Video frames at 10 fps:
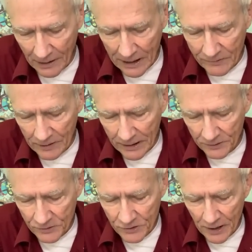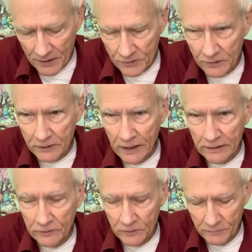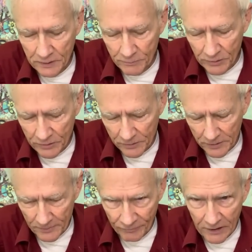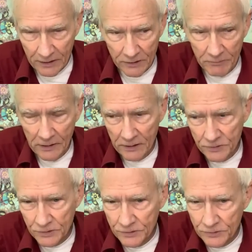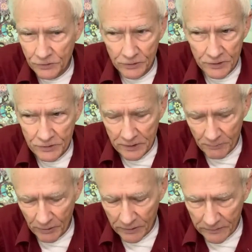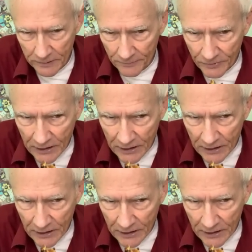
I even like the sides that are kind of a little bit burned. To me, that's just as good as any part of it.